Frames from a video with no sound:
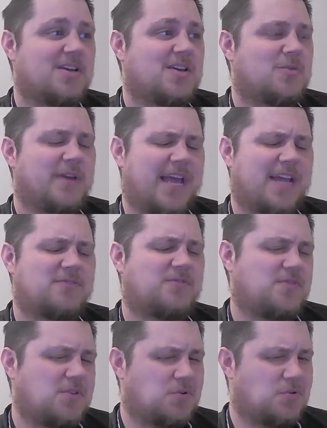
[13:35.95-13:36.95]
We had a
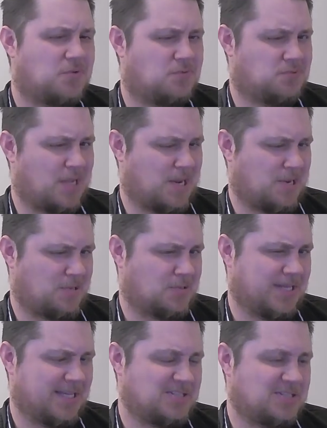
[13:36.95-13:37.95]
few technical
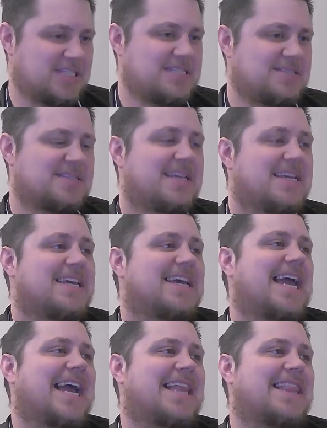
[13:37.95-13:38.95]
hitches,
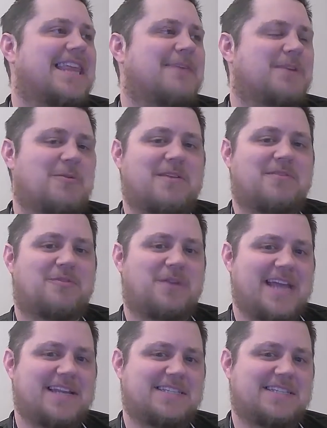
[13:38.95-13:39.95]
and then when I went through the
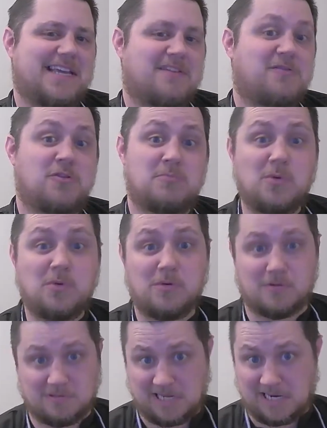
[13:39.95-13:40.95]
editing, a few
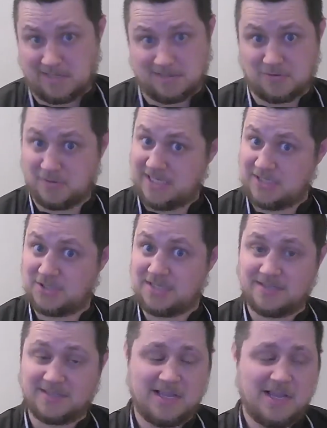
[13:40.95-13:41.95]
more technical
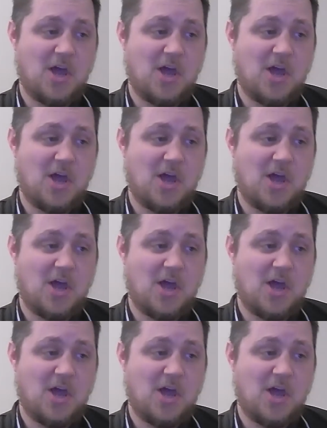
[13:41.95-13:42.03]
hitches.